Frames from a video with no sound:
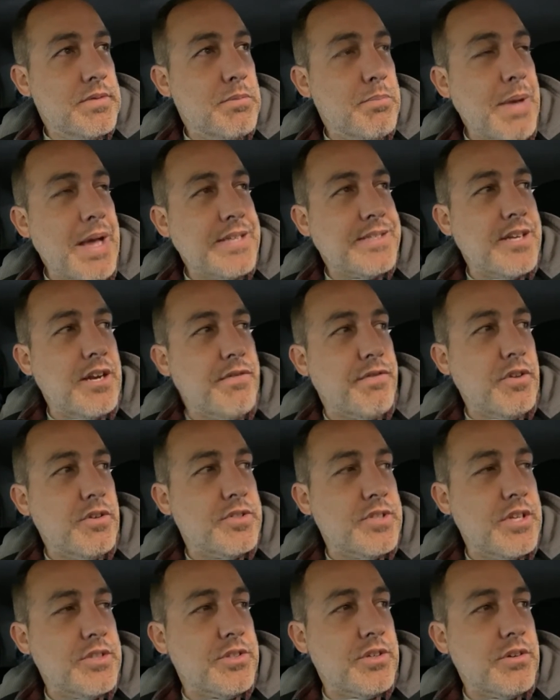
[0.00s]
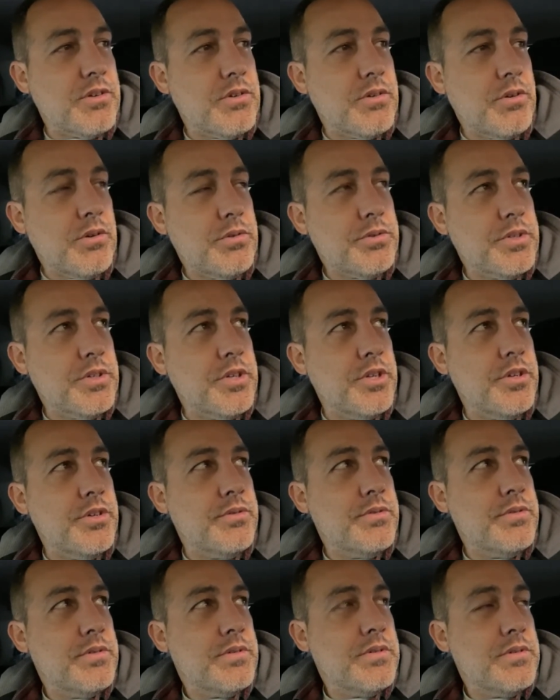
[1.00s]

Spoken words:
Mass airflow sensor, old or new?